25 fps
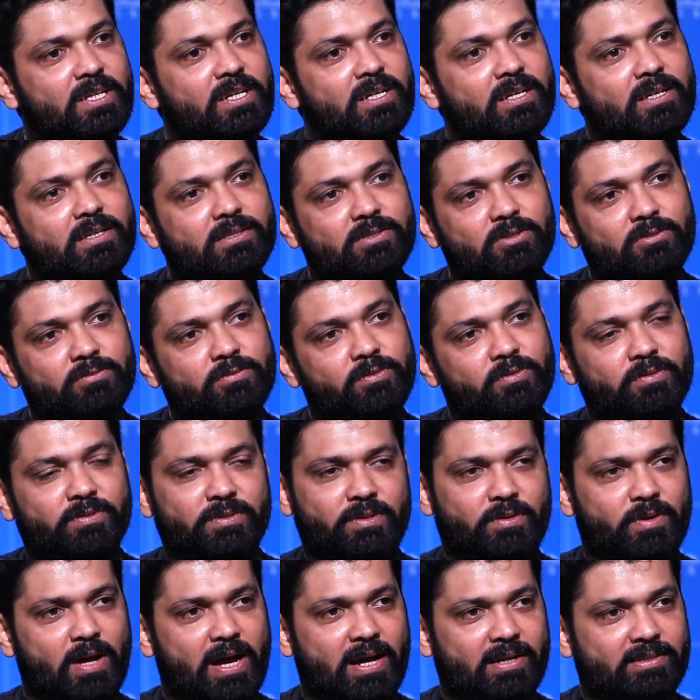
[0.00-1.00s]
So
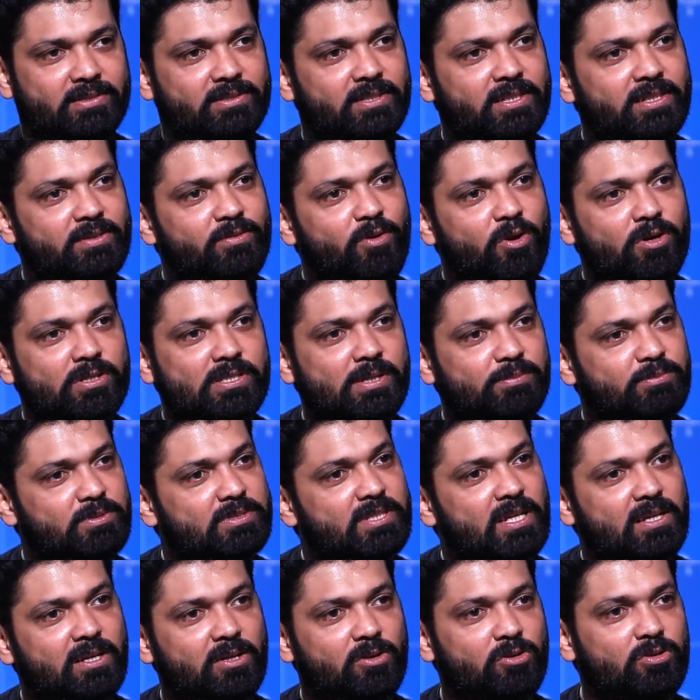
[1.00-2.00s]
actually what
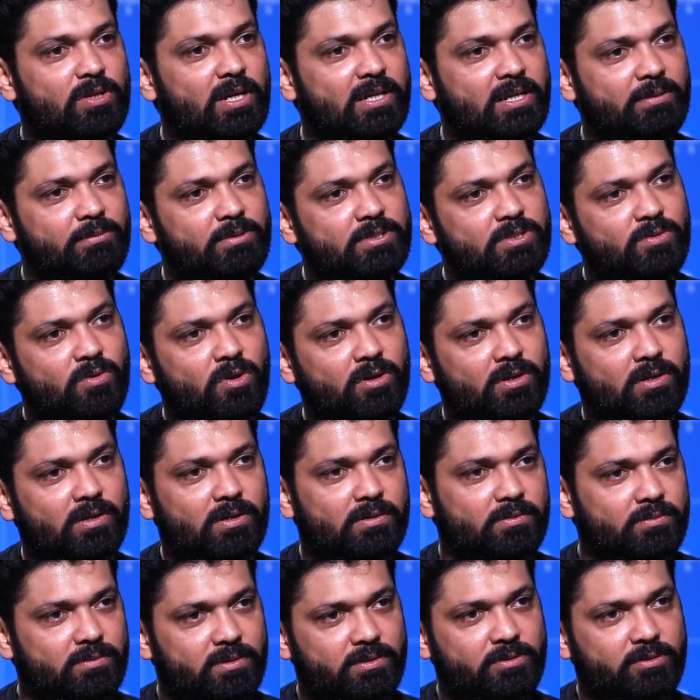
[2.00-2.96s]
Saptasagaralu Dati means what?